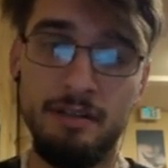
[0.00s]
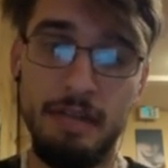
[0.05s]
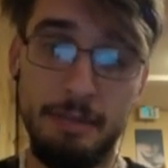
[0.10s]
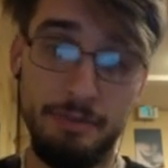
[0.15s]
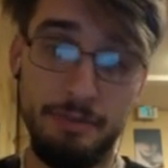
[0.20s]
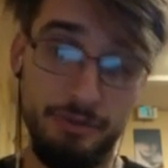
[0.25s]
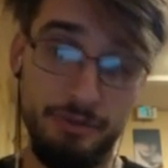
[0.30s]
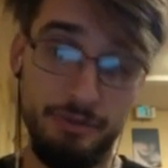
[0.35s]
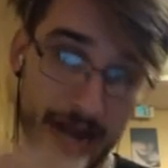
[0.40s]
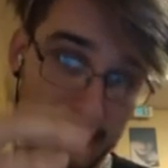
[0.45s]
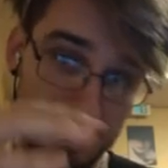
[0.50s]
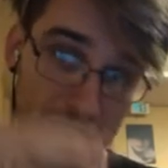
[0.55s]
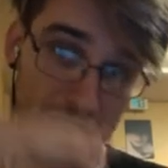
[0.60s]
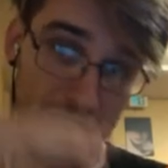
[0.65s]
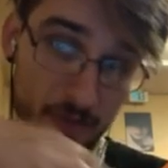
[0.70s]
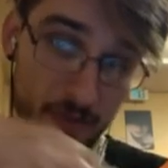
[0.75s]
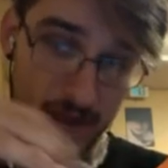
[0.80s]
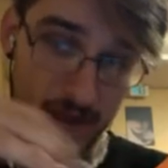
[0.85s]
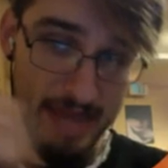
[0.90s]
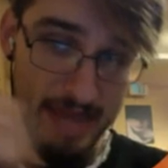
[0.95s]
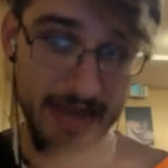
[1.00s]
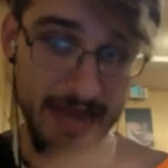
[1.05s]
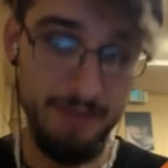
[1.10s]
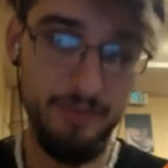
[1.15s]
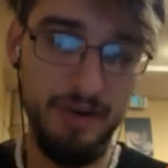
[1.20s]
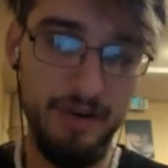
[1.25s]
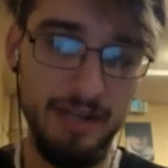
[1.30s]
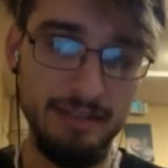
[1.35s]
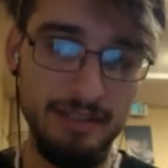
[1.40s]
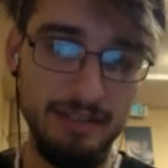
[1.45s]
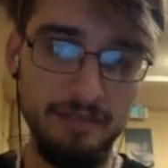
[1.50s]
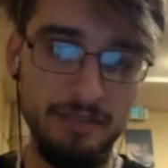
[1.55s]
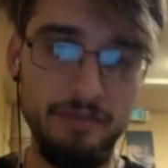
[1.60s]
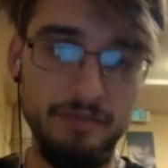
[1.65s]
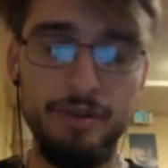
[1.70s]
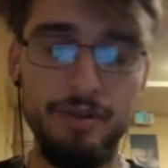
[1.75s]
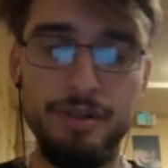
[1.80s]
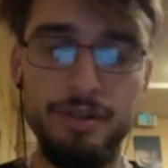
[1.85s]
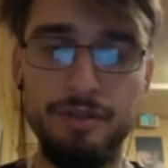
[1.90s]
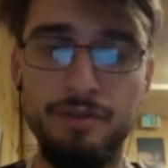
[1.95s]
abstracting away that process
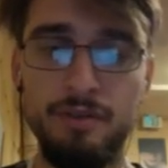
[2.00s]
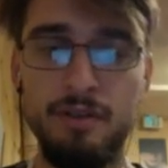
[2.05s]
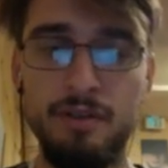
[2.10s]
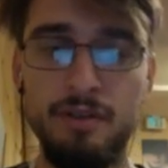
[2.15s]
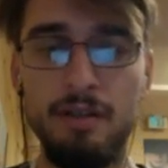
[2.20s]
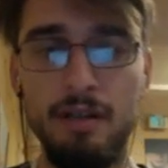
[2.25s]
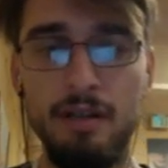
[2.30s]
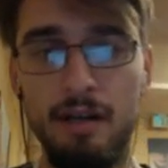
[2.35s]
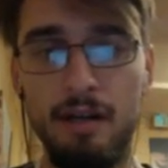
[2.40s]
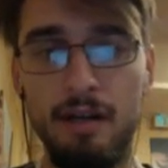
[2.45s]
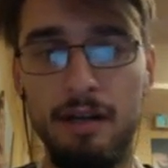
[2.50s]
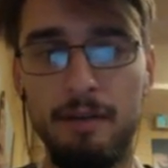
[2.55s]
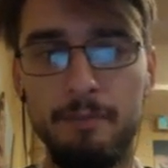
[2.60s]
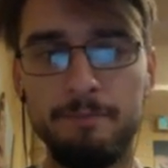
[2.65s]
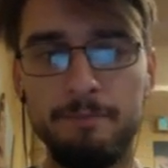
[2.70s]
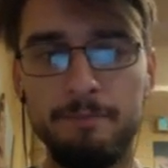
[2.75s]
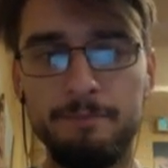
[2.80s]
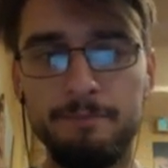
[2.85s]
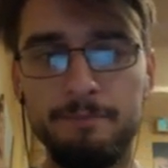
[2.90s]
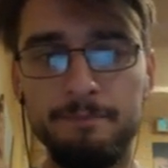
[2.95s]
for you, um,